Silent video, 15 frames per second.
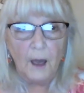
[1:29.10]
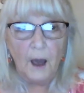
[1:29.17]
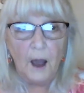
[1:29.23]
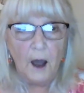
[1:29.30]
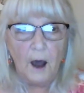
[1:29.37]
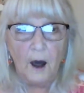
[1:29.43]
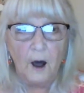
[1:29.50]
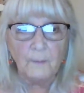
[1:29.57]

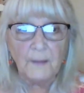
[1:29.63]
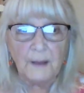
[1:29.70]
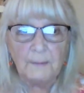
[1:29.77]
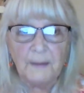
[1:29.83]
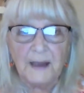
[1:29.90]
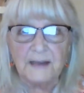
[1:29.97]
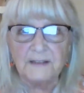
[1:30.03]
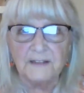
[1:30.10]
All my
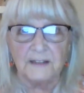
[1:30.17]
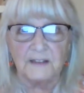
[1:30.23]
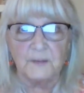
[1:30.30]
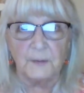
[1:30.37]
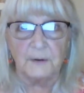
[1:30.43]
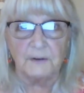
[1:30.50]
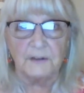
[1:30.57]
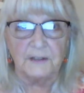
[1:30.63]
past
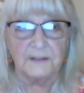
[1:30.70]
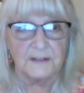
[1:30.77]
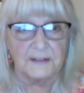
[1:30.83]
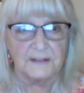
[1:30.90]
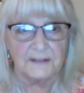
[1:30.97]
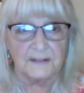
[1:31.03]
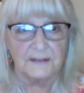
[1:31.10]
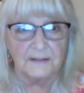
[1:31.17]

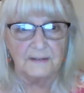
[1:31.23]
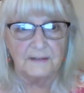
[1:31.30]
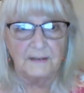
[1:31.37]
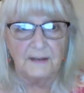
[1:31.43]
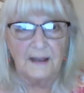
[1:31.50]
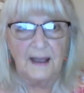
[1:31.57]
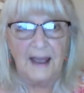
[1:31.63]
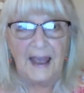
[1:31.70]
experiences
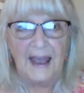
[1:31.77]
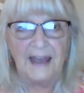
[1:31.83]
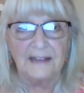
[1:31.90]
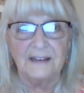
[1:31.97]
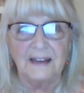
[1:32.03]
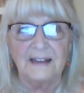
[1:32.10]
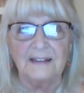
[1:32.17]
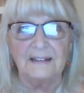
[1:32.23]
and
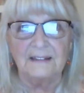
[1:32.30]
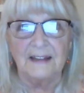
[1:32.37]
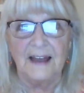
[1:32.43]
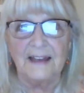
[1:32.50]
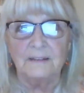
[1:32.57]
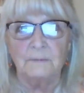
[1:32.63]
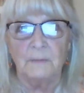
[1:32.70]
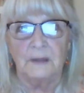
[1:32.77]

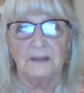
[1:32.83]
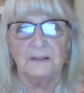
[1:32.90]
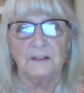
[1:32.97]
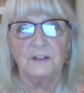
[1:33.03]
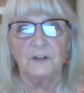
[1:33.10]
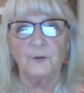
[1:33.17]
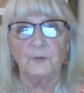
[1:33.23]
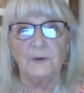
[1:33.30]
enlightenment
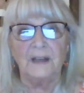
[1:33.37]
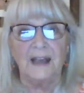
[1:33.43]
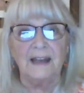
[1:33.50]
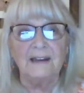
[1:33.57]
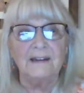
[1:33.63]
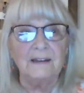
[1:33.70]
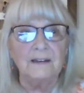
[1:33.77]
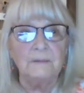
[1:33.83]

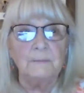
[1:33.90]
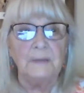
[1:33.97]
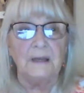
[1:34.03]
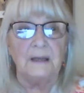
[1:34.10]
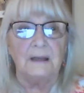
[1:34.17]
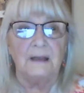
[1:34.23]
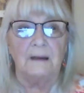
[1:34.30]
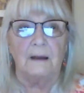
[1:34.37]
created in me
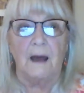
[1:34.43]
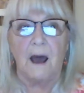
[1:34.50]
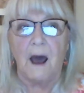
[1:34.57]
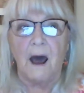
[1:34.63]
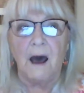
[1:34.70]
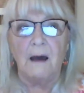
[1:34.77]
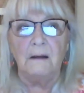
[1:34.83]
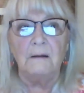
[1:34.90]
an
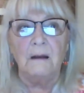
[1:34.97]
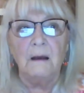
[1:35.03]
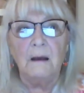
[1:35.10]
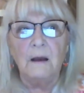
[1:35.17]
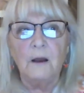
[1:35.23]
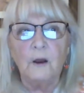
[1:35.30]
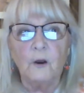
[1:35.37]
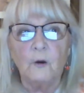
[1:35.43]

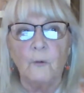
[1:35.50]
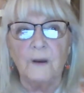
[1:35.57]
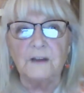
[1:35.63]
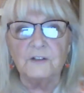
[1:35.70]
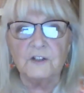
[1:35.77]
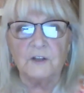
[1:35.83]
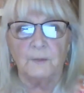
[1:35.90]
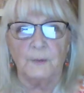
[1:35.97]

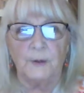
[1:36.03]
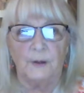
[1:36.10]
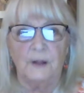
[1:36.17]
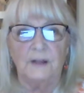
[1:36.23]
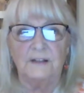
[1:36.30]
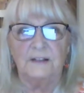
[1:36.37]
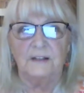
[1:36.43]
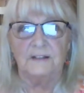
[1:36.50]
unquenchable
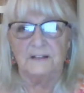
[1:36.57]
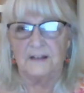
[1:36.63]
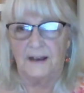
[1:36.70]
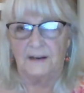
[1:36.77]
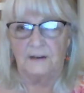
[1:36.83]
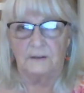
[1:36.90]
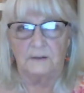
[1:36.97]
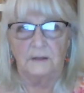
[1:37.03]

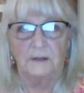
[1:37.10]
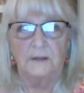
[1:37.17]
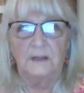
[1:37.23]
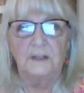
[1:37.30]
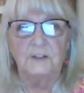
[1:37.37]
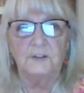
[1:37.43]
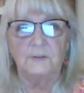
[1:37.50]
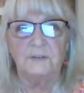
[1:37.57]
desire
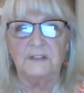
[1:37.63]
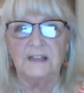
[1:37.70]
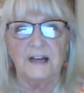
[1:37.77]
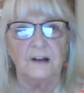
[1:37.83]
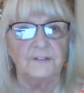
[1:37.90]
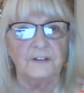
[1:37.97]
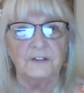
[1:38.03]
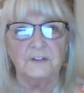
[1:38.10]
to
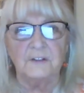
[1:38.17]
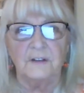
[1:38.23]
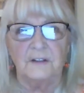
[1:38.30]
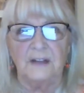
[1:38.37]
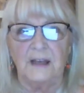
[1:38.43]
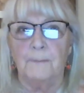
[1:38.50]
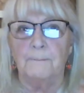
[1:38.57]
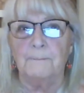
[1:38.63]
delve into the
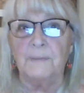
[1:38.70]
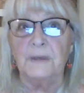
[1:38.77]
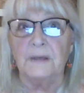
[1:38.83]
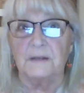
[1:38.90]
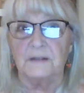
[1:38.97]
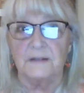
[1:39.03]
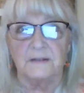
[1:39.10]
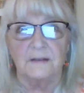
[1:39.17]

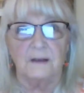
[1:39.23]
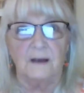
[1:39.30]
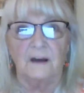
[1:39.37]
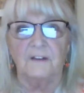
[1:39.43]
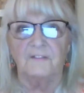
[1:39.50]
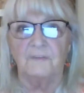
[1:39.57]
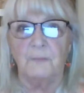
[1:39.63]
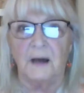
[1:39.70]
abyss
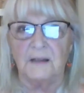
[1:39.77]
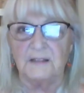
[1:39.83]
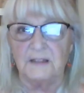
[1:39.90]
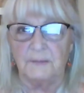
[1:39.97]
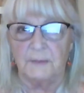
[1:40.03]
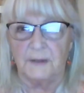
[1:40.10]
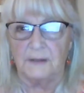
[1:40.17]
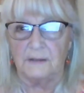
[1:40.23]
of
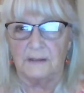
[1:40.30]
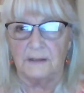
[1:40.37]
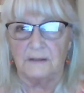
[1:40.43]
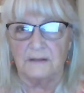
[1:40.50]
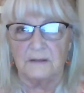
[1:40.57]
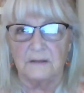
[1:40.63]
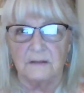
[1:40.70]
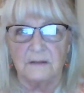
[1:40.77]

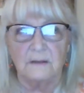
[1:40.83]
possibilities.